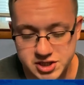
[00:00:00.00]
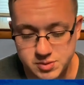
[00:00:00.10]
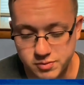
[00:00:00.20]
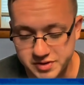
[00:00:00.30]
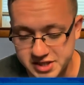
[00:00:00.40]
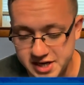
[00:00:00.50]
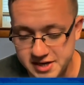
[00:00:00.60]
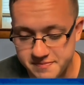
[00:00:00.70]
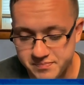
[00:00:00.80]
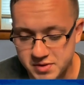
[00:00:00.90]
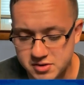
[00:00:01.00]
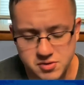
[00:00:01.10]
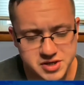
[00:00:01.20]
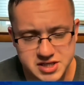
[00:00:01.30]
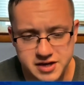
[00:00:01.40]
will retain it. No
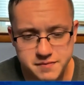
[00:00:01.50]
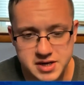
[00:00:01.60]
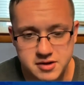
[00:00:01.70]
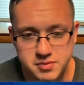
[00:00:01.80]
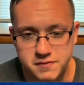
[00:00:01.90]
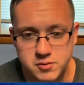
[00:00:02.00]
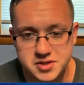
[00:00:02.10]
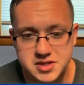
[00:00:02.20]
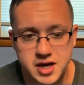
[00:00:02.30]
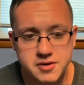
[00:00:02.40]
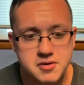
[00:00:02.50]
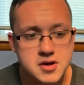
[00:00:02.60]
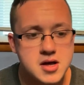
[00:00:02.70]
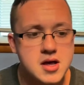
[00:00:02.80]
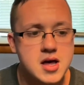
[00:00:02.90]
need to give Penelope Ford the title.
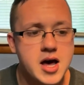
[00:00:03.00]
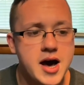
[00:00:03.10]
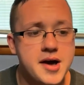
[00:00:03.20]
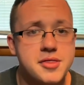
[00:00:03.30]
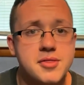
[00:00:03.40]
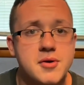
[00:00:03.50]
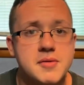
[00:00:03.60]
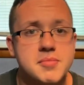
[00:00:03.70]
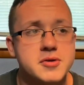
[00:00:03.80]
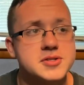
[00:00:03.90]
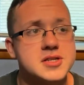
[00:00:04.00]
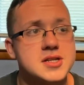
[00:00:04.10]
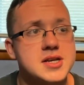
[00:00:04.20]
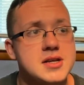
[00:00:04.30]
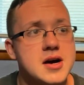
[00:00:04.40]
I thought
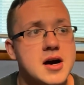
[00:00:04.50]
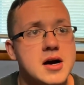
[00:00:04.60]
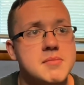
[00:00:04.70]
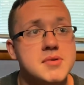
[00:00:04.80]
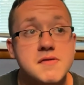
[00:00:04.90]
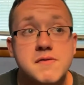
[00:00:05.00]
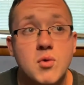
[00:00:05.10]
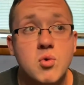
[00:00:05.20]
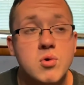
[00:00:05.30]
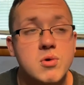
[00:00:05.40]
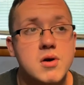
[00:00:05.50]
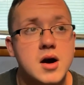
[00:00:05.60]
personally before